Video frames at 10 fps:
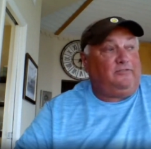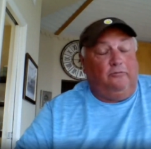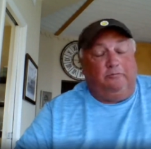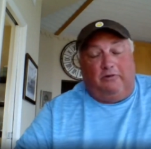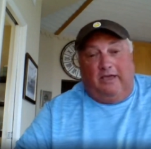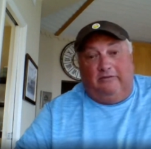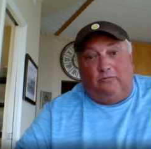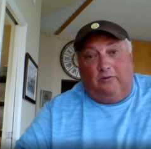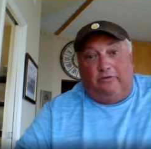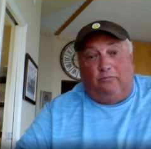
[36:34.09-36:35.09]
who
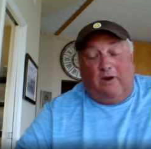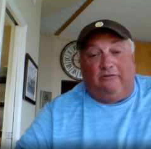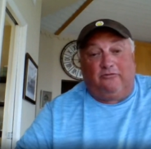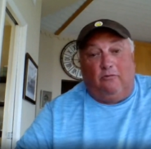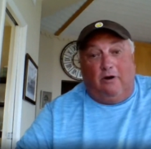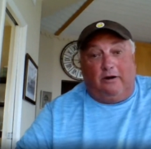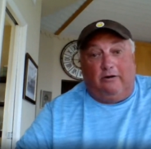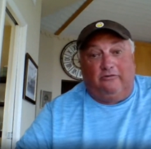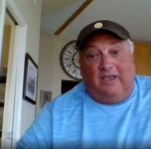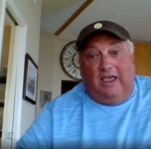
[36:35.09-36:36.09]
plays with Roger
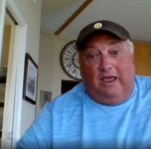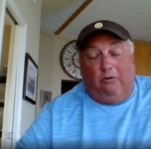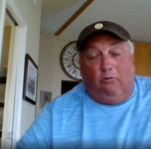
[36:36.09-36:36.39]
Waters and,